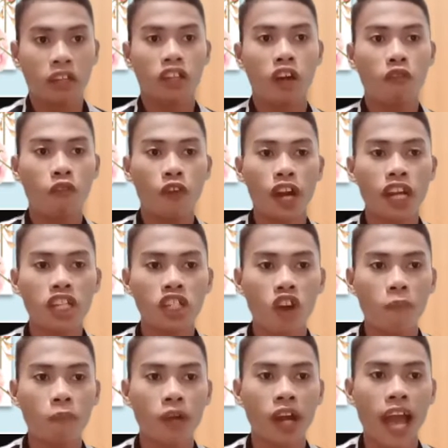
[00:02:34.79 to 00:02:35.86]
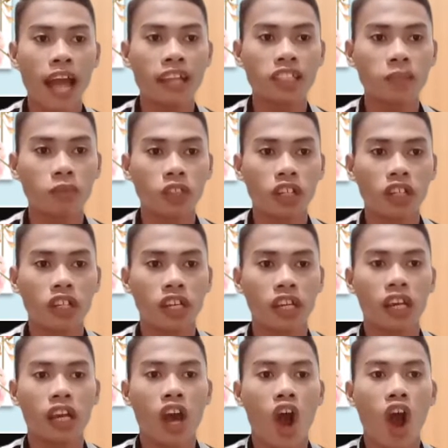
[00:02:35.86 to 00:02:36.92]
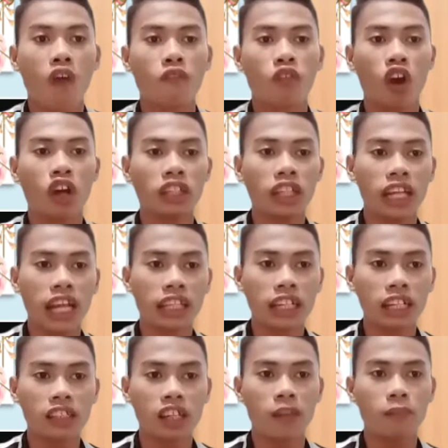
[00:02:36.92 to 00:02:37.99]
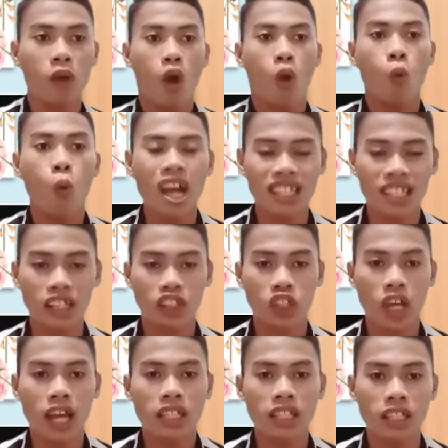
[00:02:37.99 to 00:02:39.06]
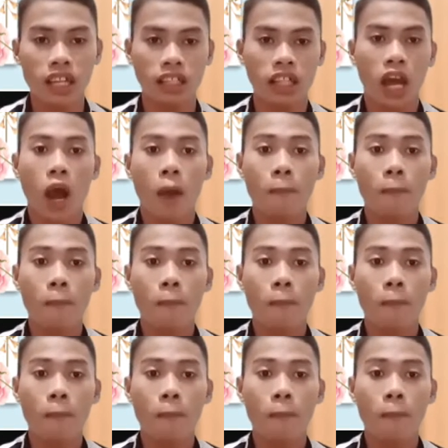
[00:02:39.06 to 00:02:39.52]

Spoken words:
The first comprehensive theory of continental drift was suggested